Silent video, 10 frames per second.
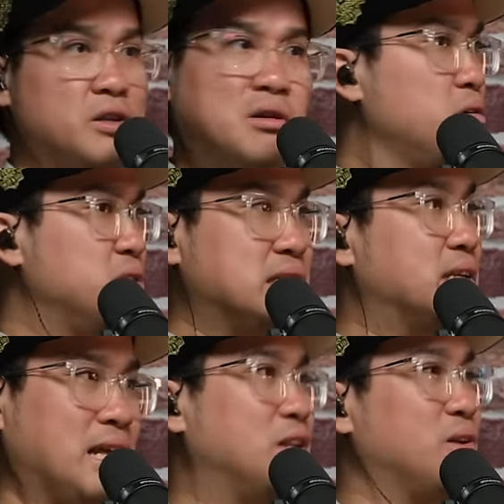you know this.
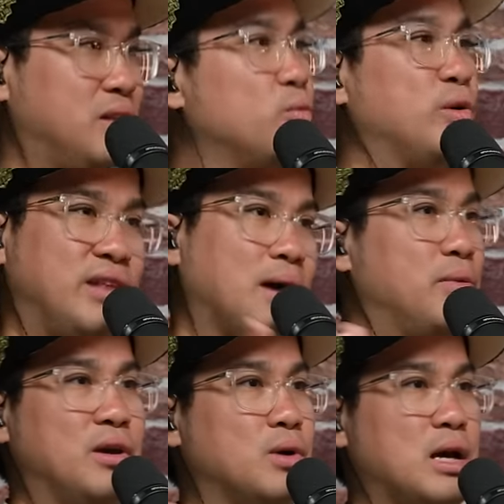They know with
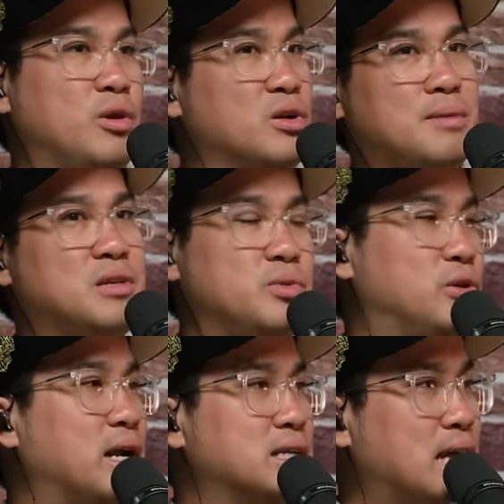their big work. We know sometimes
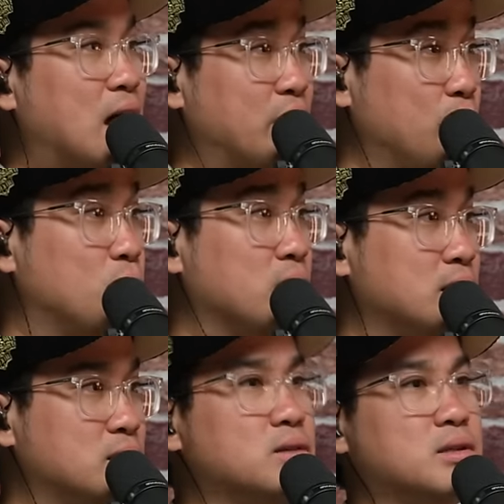we don't understand how they
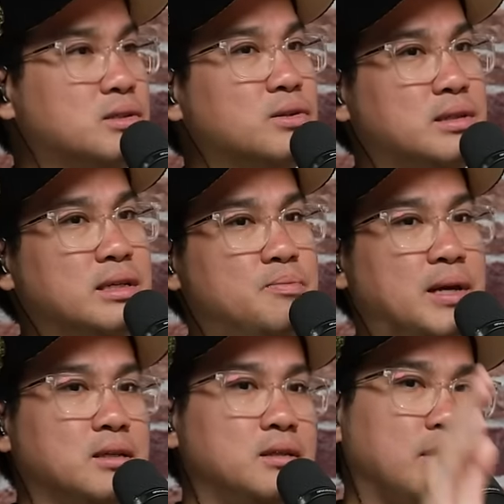work. So so
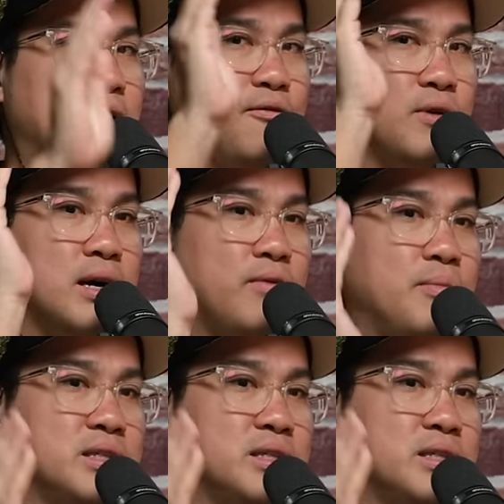it's better to have a